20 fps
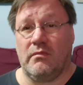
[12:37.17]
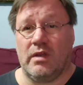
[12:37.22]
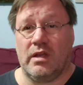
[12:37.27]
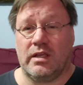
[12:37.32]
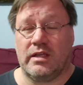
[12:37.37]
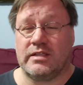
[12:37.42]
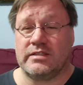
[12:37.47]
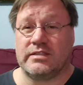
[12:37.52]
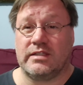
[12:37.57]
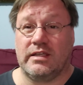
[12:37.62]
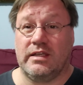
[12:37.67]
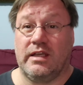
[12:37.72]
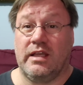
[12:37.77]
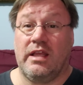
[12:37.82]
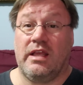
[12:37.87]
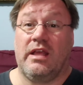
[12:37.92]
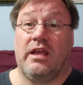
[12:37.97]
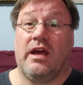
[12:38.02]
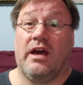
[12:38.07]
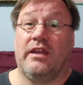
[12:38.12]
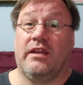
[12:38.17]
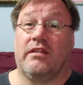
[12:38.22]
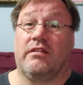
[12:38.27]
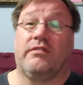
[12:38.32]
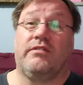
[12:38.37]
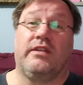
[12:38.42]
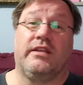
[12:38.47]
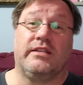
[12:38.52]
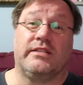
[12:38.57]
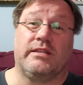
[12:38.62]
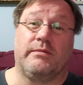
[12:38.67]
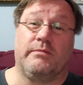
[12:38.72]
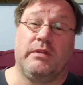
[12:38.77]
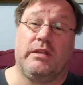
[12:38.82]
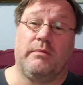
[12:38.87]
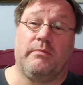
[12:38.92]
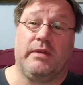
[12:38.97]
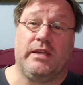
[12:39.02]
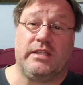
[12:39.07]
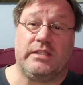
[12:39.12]
because another thing is I'm in
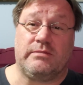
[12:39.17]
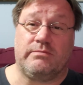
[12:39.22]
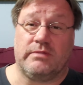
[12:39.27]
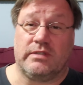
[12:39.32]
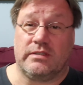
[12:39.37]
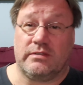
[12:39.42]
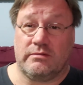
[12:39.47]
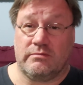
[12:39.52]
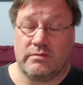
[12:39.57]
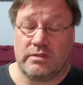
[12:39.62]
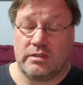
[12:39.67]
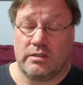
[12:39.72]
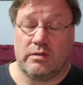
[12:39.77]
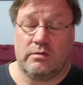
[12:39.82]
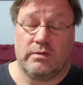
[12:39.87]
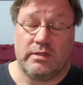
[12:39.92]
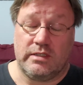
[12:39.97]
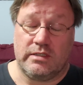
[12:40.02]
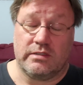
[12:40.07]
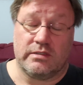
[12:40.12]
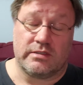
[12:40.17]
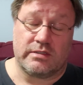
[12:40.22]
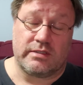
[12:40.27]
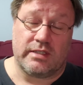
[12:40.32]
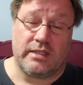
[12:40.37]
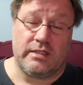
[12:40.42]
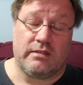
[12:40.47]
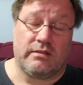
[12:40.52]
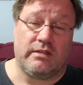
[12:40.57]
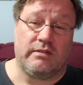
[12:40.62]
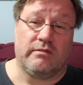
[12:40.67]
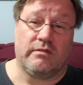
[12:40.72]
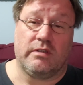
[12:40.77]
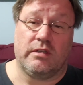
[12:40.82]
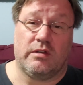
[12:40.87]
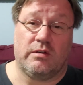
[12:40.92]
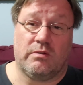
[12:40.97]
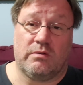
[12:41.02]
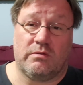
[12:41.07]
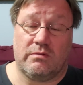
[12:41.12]
a basement with no windows, so I don't even
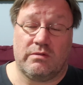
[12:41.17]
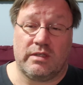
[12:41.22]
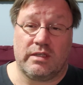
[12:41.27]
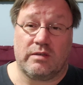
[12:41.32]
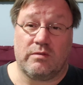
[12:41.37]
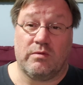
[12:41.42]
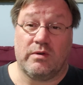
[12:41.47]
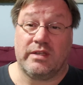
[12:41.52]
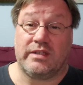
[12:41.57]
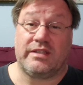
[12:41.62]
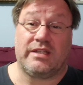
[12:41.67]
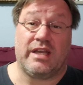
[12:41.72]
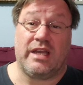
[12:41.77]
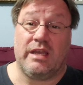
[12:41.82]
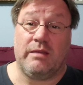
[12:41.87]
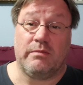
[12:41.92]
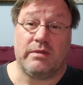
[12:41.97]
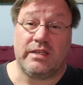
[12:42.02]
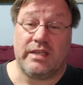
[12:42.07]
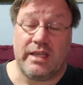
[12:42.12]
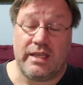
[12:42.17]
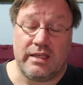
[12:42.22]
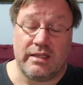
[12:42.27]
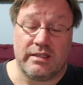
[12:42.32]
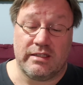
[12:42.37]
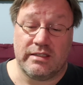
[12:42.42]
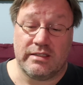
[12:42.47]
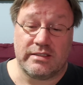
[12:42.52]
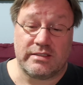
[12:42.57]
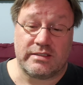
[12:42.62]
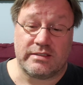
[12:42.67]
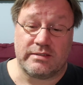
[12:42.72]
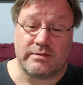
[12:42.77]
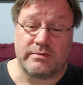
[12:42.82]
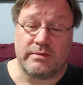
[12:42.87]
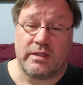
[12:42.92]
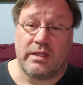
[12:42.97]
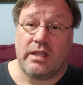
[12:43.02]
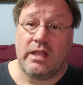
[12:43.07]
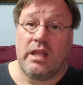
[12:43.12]
know, like, what time of day it is. And
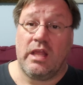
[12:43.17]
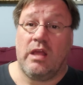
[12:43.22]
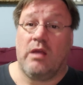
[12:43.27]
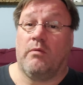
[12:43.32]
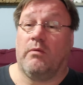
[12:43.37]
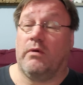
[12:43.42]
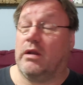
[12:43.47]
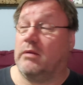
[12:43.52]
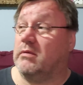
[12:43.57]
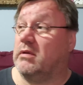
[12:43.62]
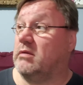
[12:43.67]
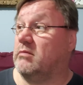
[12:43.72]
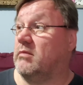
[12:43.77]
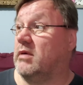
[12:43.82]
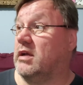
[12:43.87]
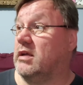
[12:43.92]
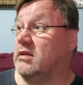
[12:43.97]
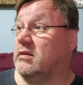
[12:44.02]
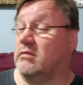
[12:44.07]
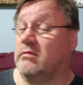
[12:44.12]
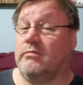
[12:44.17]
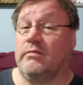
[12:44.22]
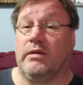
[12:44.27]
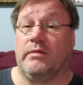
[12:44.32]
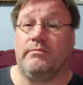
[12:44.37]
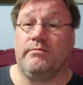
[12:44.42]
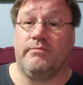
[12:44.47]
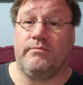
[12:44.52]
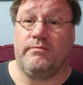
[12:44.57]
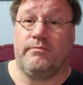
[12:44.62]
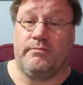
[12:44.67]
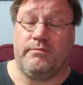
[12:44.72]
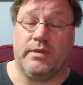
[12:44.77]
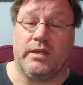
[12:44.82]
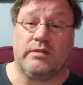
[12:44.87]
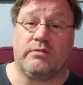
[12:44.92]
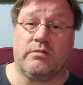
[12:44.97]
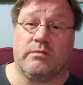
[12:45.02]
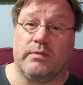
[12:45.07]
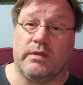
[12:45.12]
when I'm in my
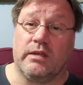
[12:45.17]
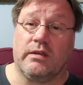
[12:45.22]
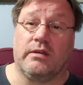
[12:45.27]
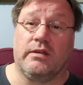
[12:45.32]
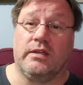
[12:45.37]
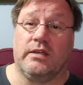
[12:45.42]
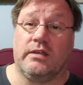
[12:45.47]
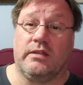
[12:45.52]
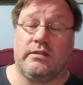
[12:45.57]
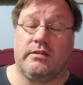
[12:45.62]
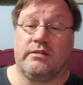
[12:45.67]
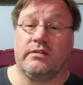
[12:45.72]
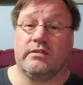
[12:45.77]
bedroom area,